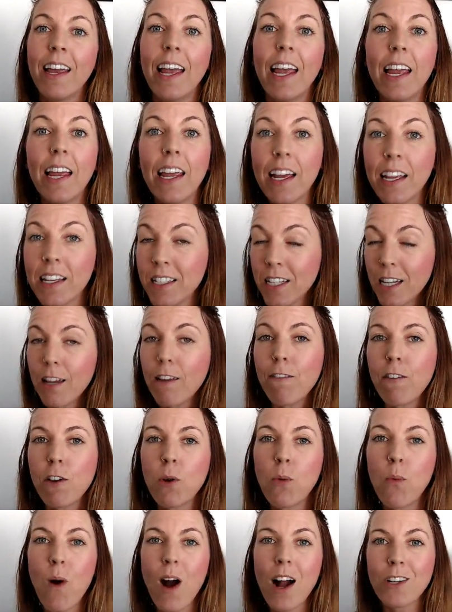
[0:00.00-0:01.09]
And if
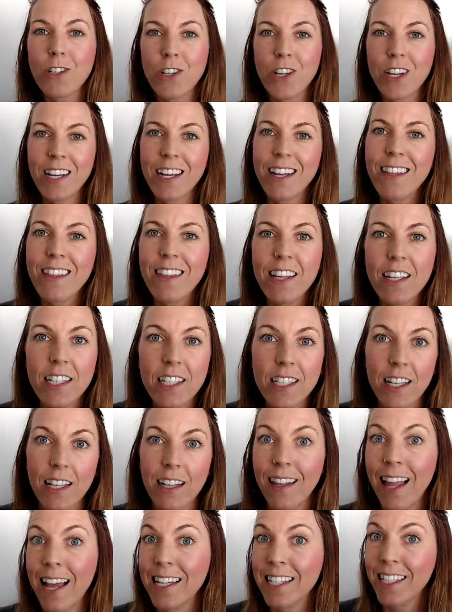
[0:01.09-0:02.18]
you're watching this
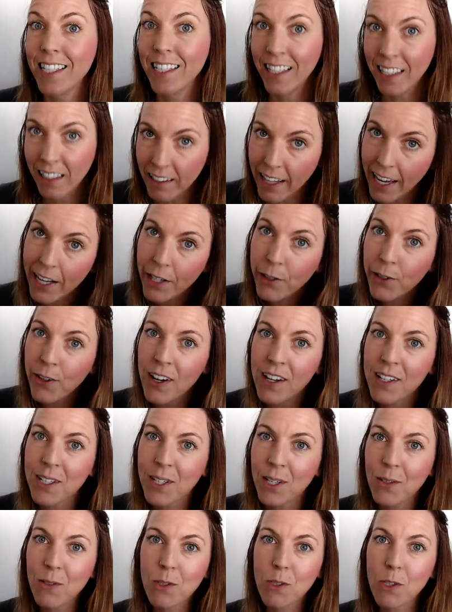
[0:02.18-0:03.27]
lesson later on
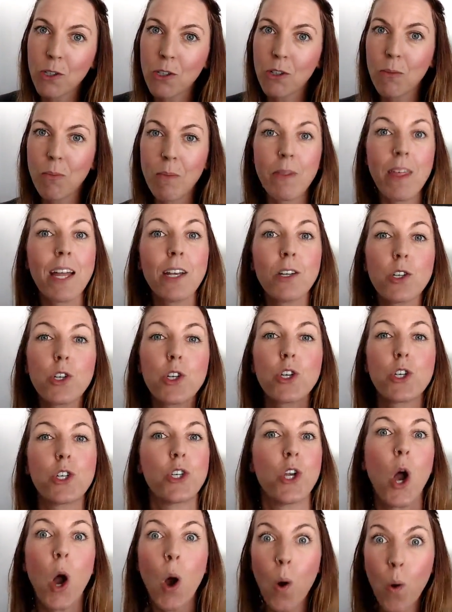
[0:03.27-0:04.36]
YouTube, then
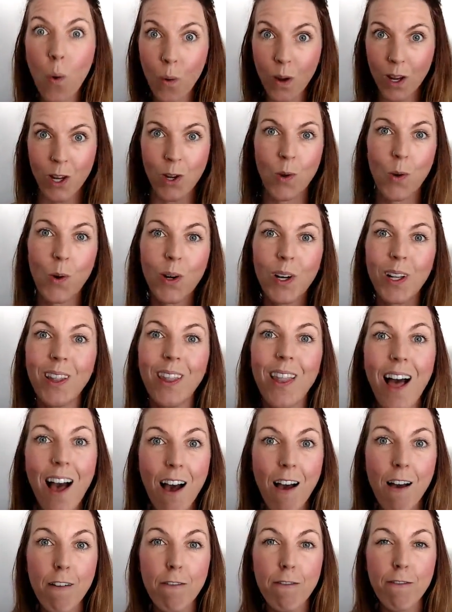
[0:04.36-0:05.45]
show your
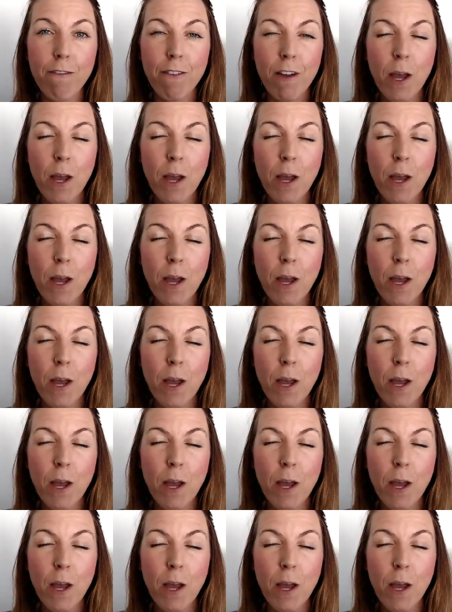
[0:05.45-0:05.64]
love,